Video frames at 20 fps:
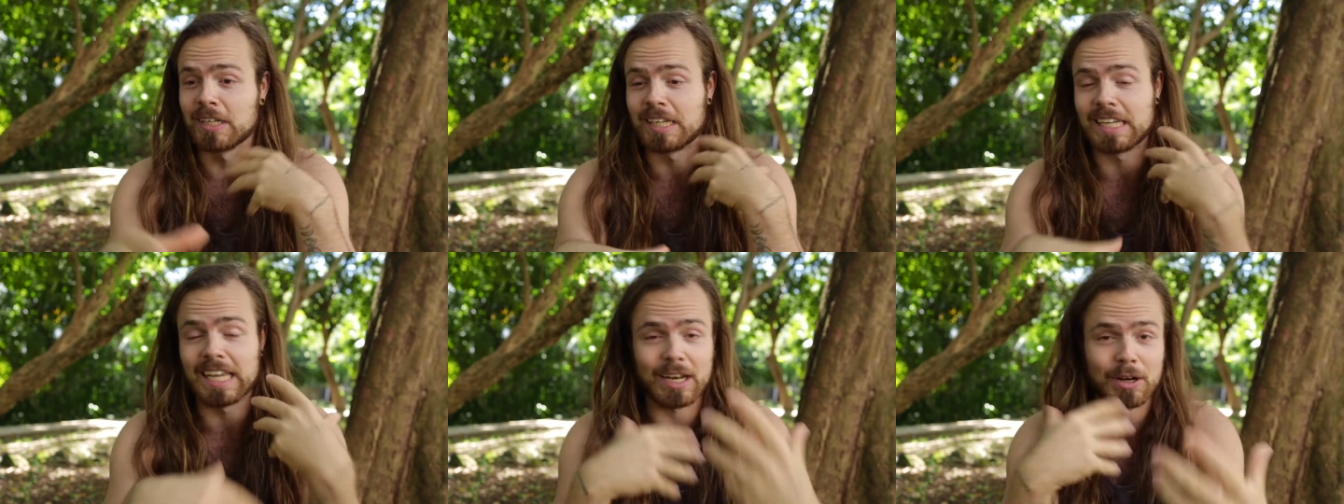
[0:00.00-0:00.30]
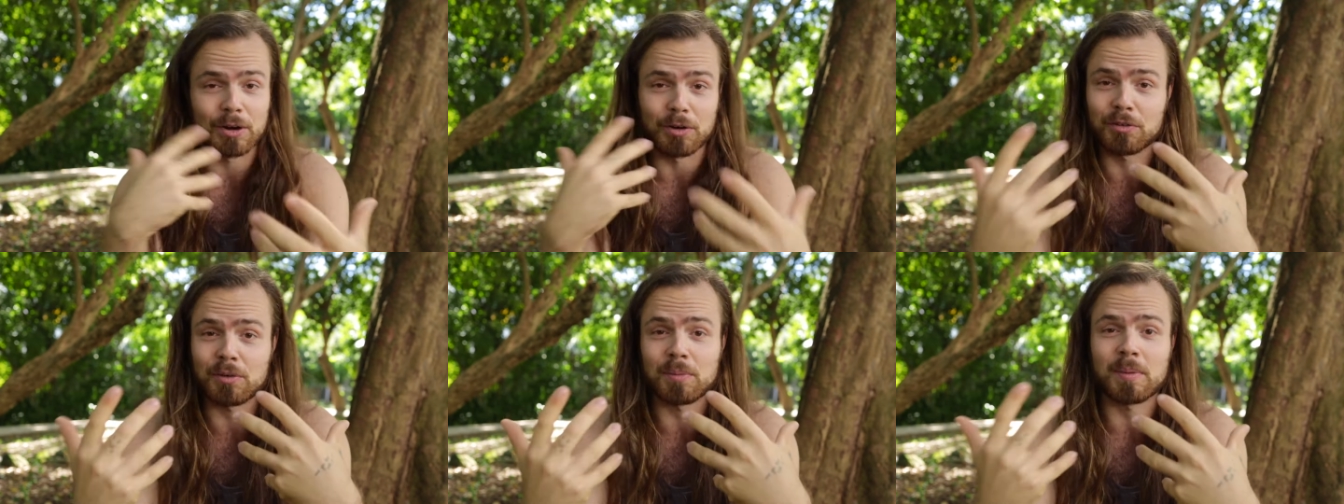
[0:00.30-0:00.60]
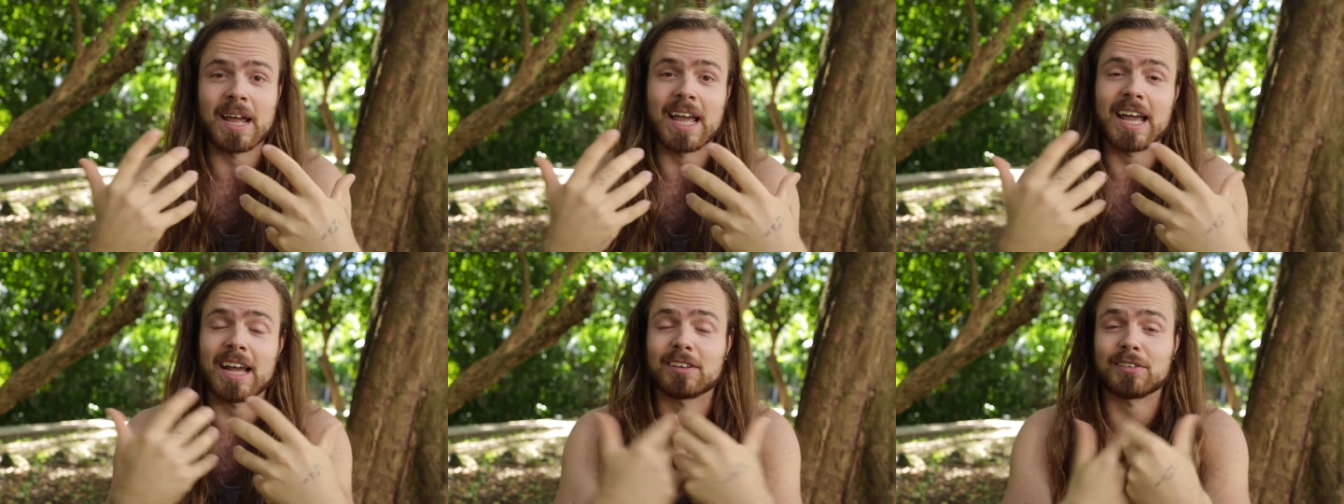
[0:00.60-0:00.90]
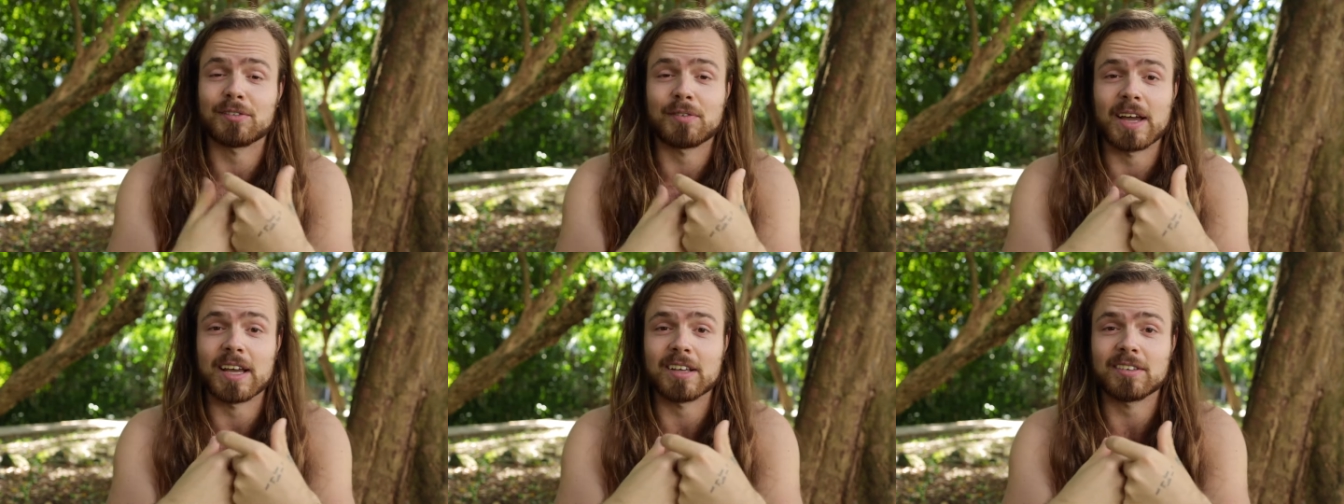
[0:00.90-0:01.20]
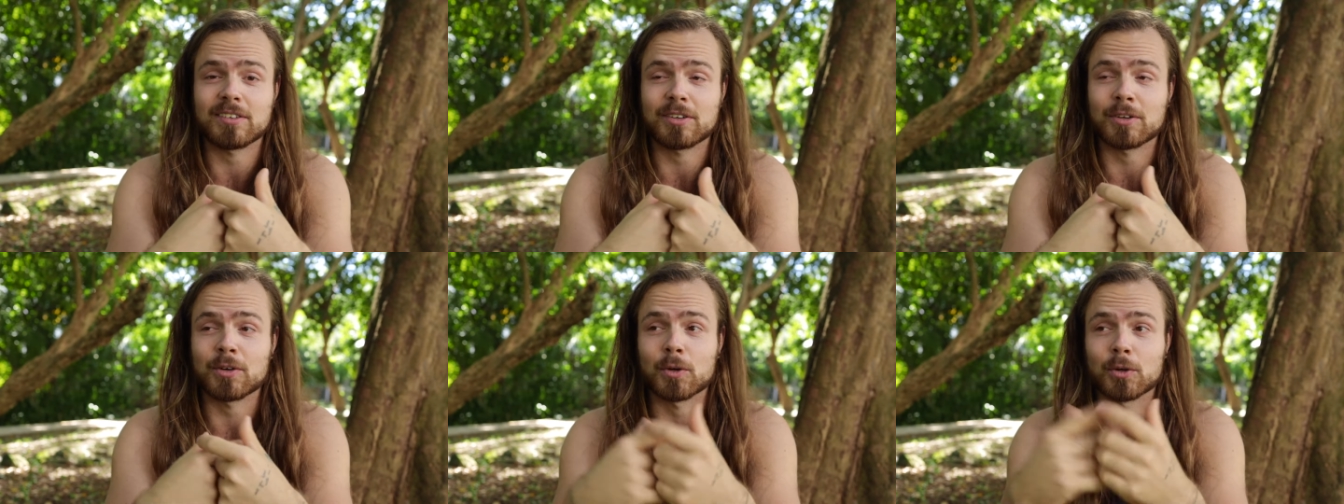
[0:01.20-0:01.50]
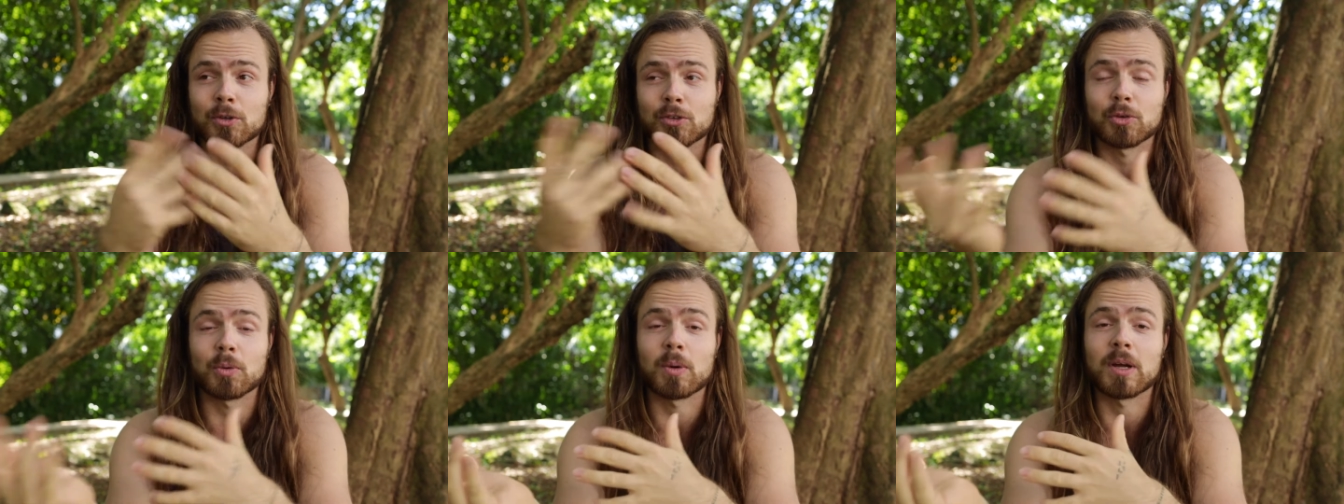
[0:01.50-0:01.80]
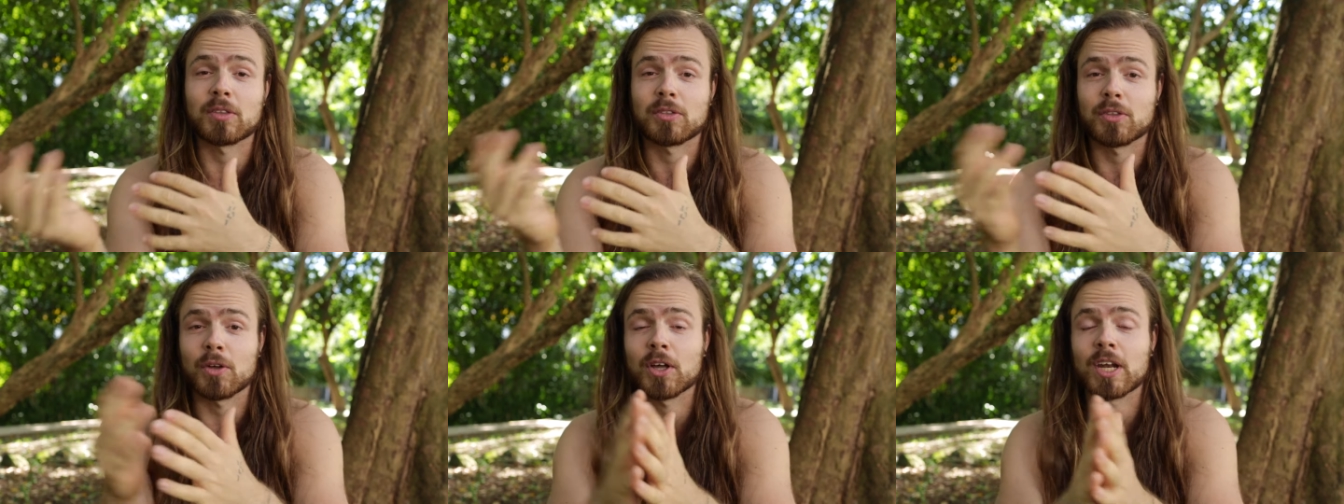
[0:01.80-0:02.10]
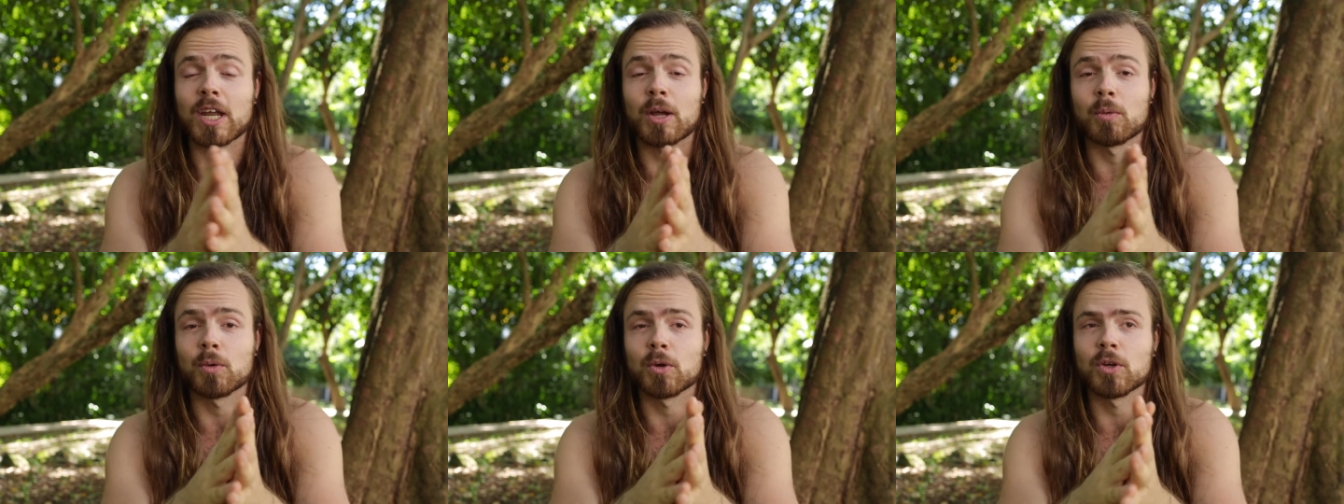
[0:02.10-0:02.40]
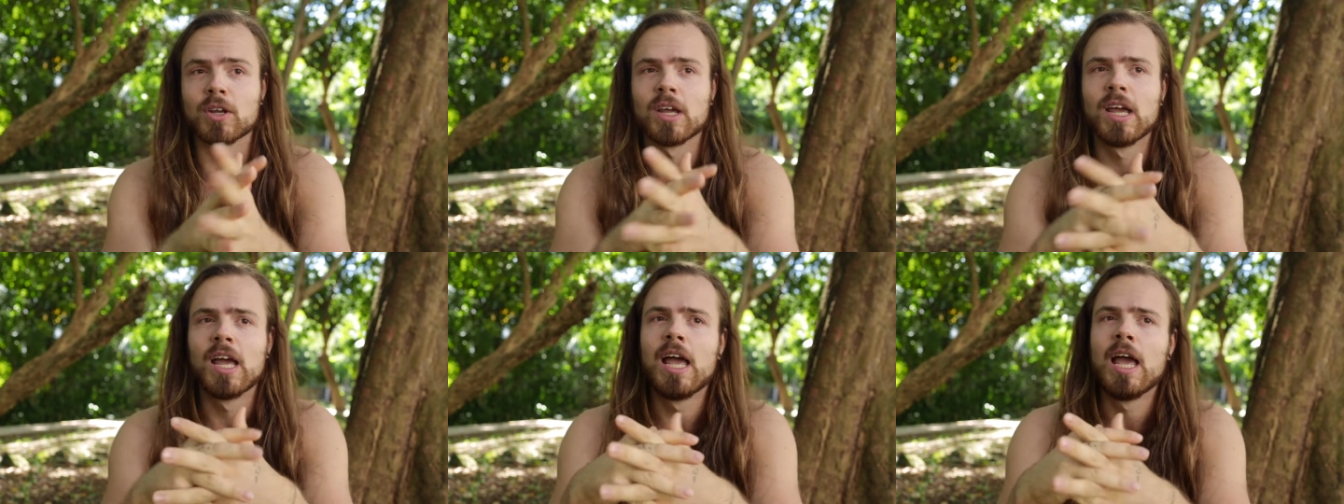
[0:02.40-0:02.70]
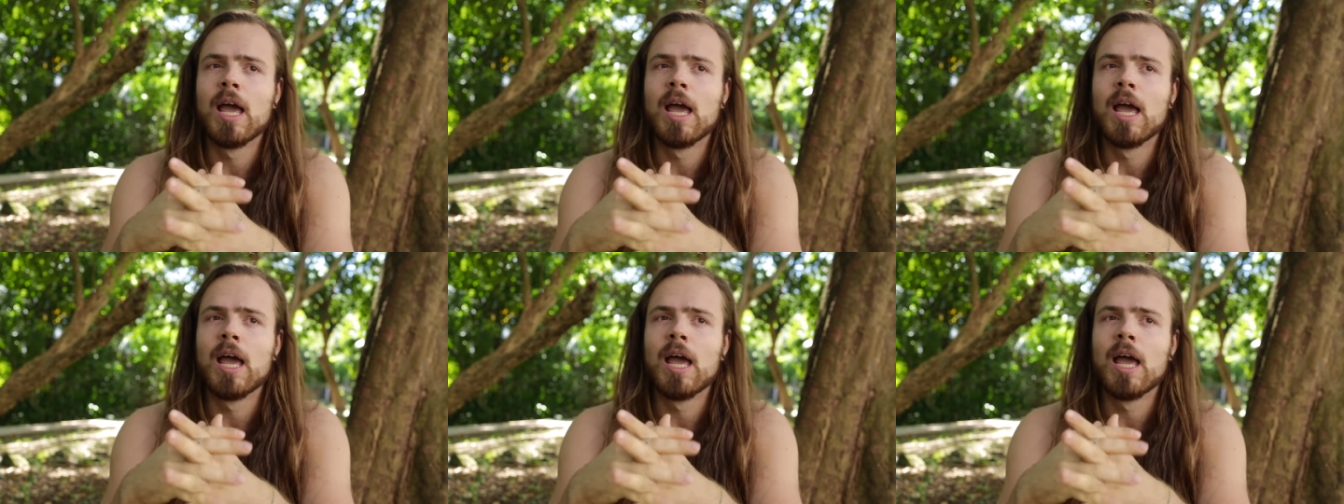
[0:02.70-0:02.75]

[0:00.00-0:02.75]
get over my ex faster or so I thought I would.